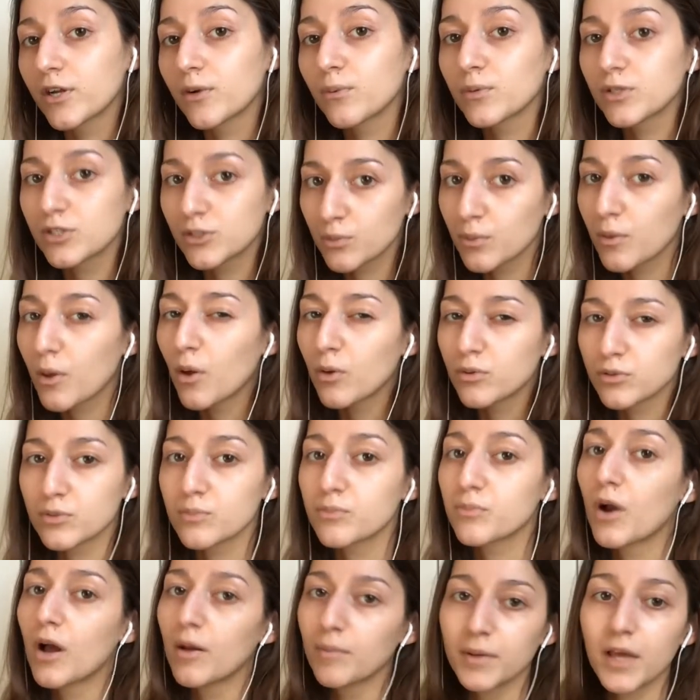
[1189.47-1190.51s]
which will also
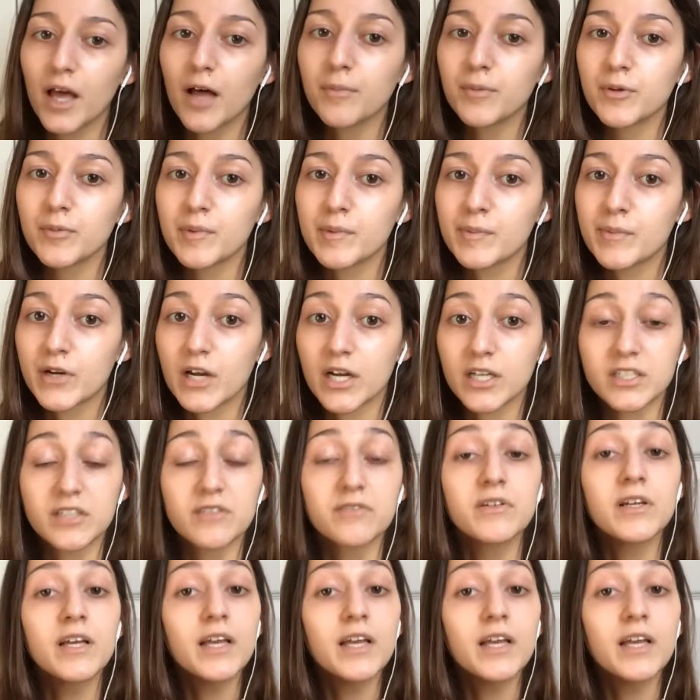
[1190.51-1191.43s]
probably help you be productive